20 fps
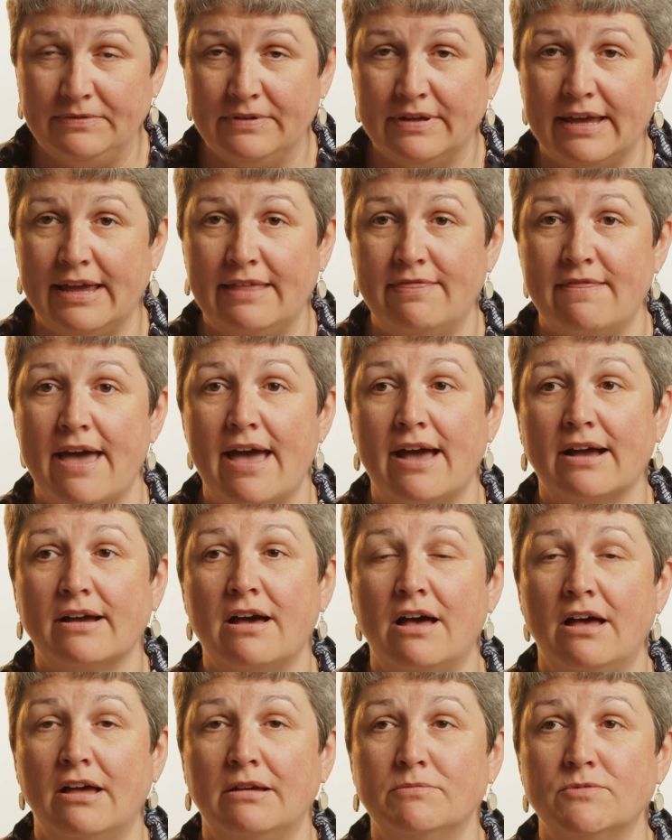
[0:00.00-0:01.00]
And that
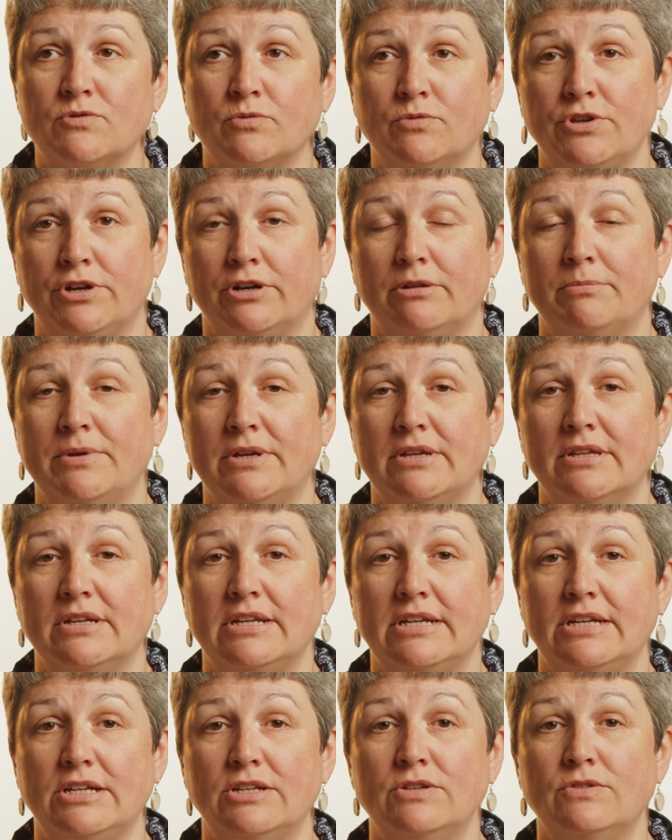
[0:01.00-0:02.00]
comes with your
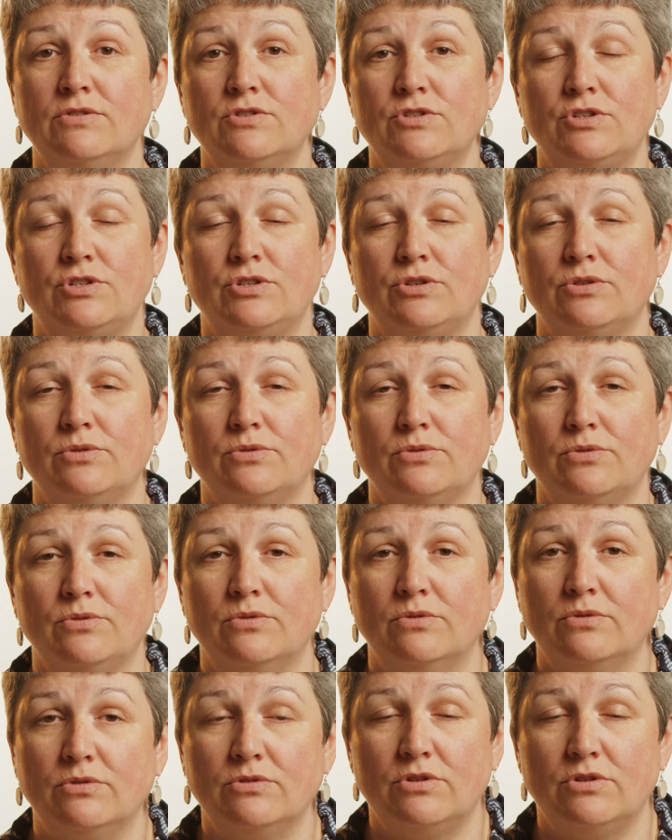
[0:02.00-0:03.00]
ability to